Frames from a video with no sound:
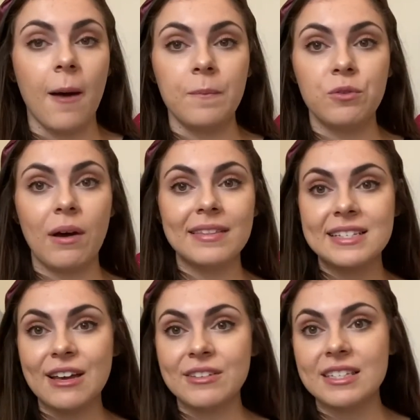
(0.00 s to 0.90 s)
throughout the
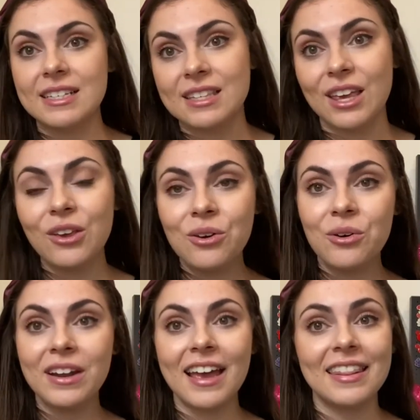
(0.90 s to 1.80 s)
Seven Seas
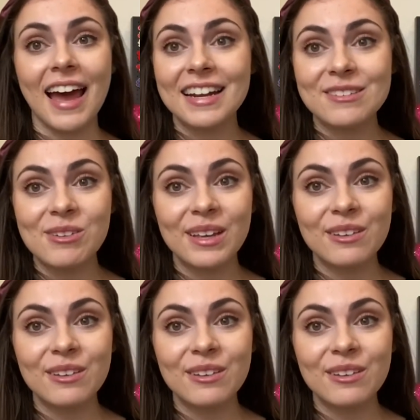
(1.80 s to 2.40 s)
Lagoon, and that is really